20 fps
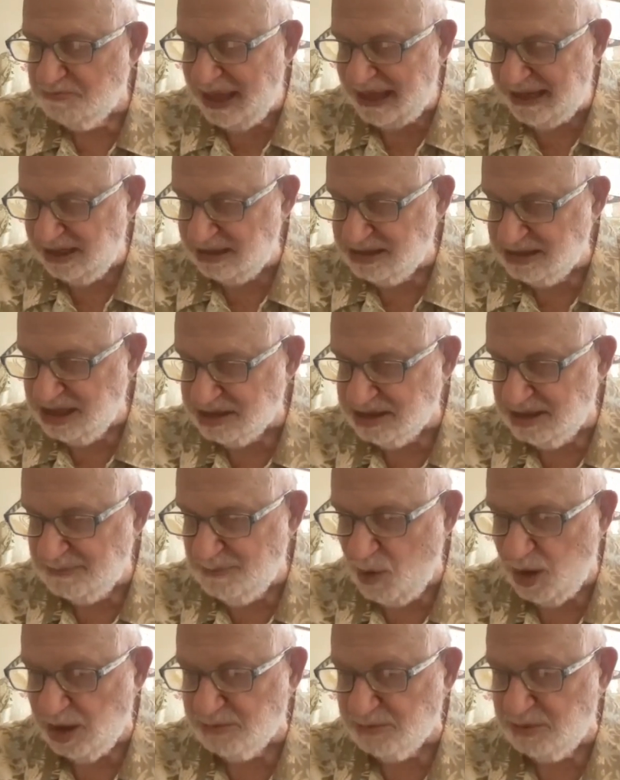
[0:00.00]
Benedict and
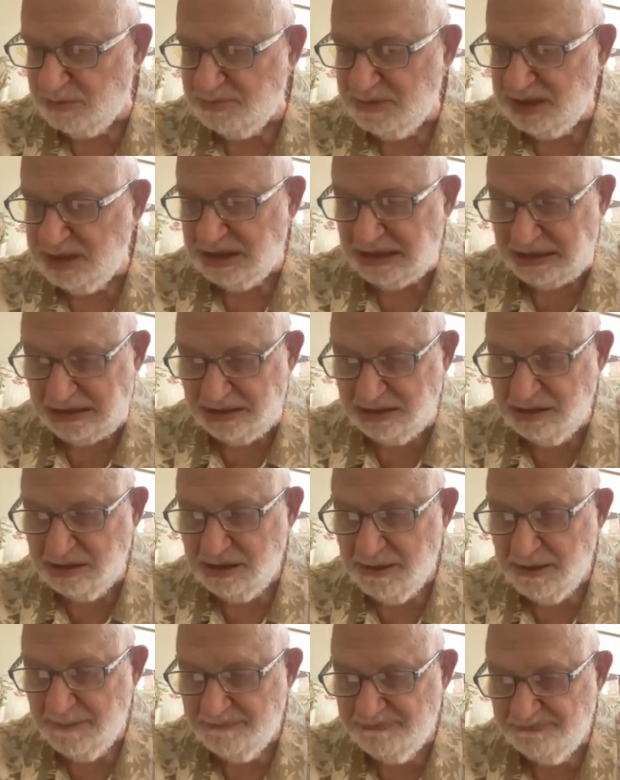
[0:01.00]
Margaret Mead.
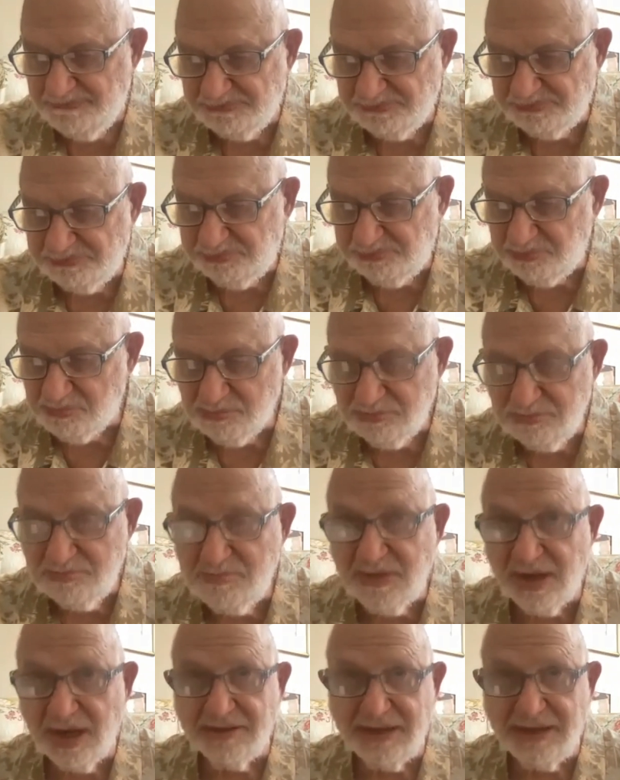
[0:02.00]

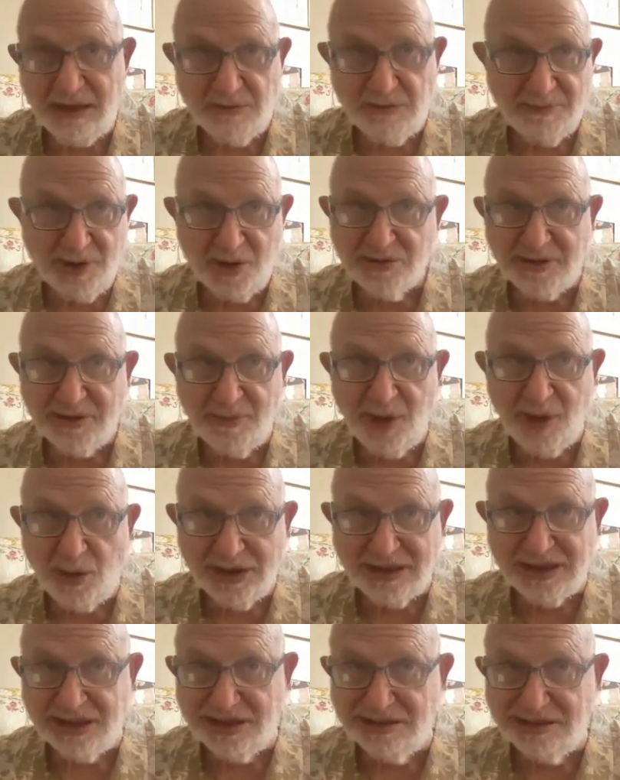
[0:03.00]
They were both
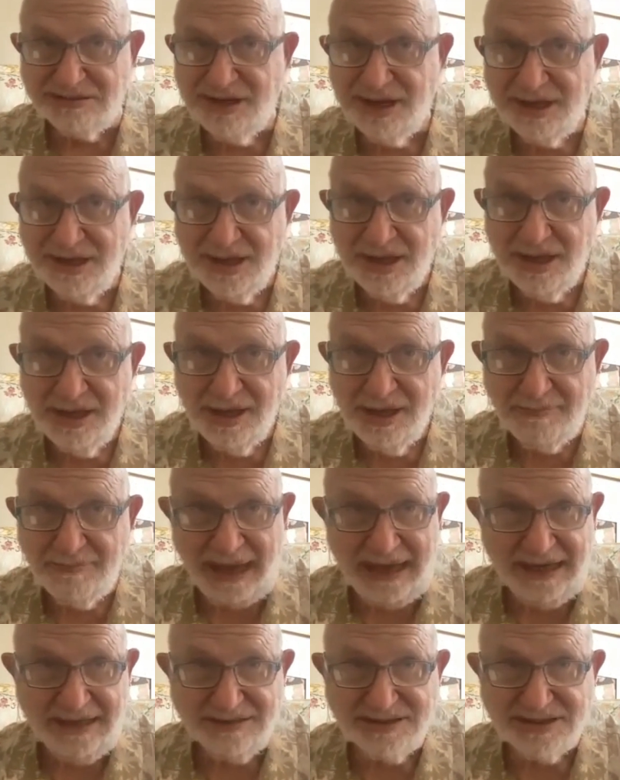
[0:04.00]
American
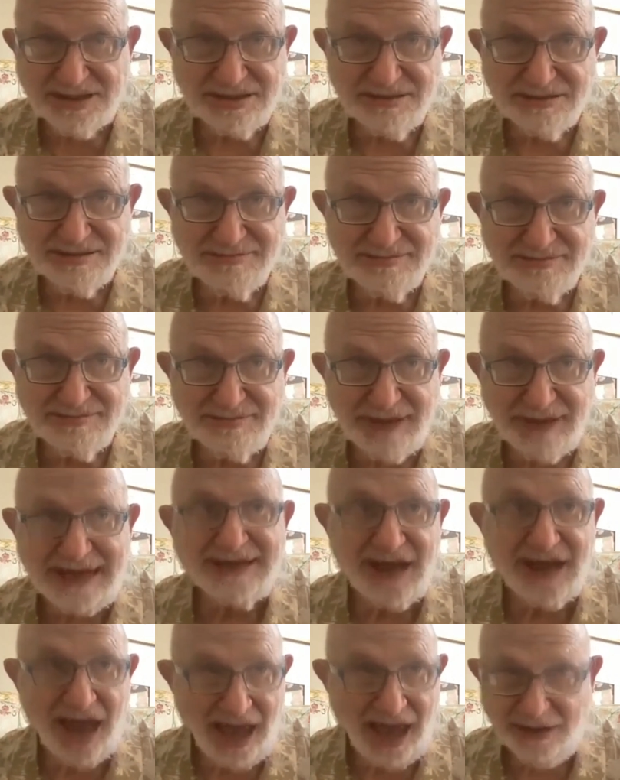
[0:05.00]

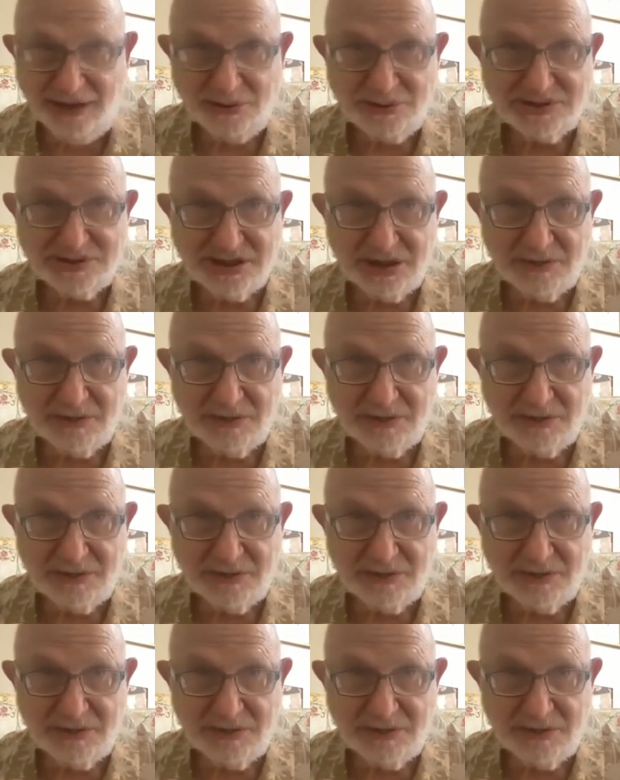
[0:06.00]
mainliners.